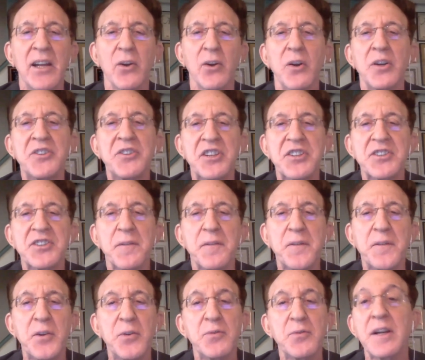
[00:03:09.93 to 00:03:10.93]
Here are just a
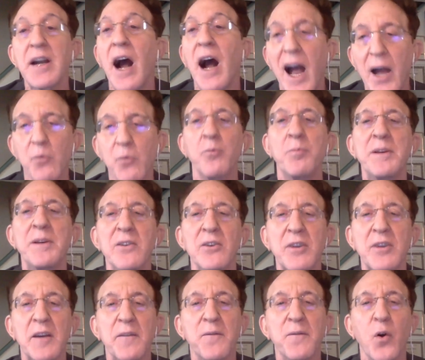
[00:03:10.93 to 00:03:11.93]
few that I will be
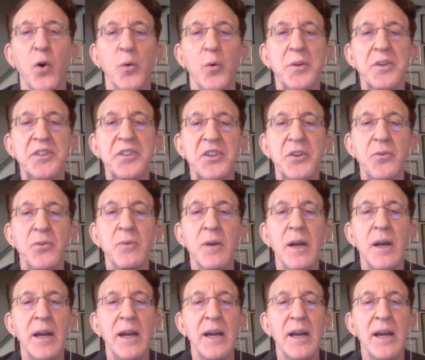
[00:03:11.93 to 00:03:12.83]
looking forward to.